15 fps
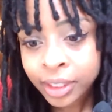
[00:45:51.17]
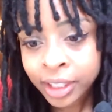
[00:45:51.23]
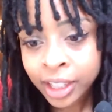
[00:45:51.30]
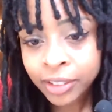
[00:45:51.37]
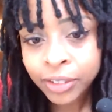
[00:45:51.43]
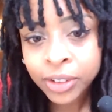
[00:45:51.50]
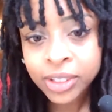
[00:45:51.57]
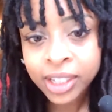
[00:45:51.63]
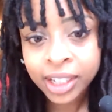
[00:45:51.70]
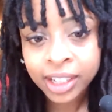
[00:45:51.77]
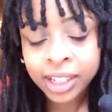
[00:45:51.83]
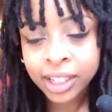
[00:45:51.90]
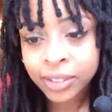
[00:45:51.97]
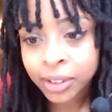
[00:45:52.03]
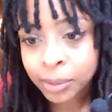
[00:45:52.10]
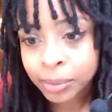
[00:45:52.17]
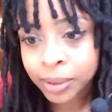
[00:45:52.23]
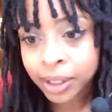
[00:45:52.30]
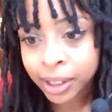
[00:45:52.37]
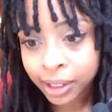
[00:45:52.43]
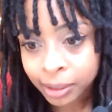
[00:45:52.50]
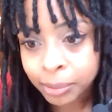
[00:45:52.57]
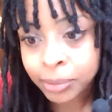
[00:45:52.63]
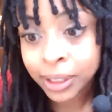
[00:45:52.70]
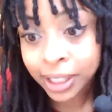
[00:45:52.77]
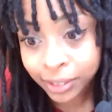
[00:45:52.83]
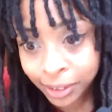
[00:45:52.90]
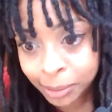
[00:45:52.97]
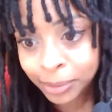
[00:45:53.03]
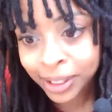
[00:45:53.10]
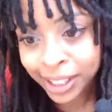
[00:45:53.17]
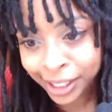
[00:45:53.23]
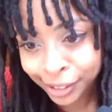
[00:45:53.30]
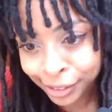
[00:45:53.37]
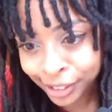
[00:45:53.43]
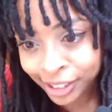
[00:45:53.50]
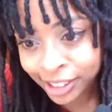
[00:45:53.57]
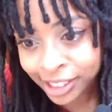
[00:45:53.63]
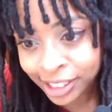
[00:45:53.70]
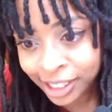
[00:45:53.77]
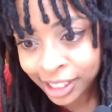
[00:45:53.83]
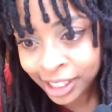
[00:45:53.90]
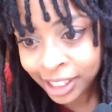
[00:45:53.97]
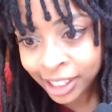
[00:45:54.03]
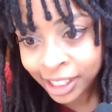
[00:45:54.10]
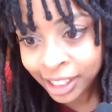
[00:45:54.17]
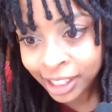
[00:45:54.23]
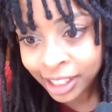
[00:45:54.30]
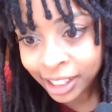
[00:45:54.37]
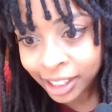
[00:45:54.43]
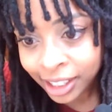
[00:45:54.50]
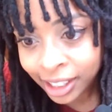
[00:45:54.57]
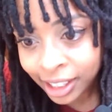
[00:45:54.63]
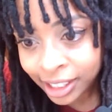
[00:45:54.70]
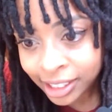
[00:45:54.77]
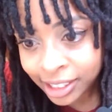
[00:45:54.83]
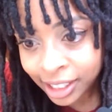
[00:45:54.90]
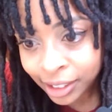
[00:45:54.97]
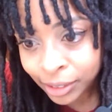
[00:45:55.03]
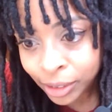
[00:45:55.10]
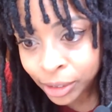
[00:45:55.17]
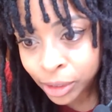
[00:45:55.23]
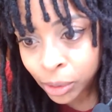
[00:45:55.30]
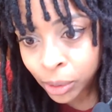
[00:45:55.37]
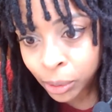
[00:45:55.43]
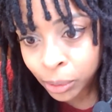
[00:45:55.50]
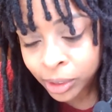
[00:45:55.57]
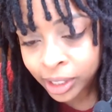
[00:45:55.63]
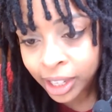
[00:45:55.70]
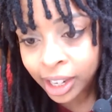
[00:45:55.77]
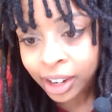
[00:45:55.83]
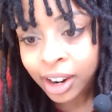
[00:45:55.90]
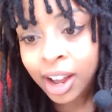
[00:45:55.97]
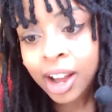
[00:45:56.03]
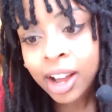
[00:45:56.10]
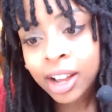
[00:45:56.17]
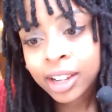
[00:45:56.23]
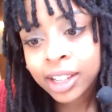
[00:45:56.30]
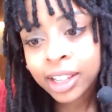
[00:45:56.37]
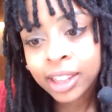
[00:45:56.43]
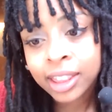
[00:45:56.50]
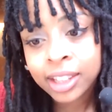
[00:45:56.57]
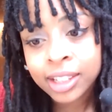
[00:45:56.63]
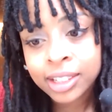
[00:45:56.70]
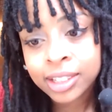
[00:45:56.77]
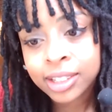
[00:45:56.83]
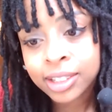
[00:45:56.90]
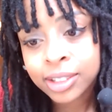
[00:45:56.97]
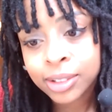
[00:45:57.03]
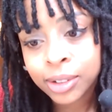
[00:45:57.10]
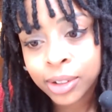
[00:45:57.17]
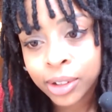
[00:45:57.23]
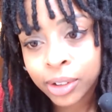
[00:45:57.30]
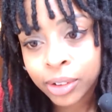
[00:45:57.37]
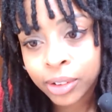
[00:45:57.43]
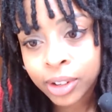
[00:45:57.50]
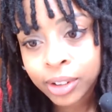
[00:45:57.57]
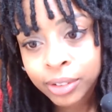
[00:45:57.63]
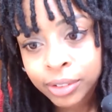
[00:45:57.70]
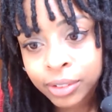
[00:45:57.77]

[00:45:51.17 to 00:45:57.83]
It feels like an even playing field. Yes, I feel no one would care. Oh, like this studiograph.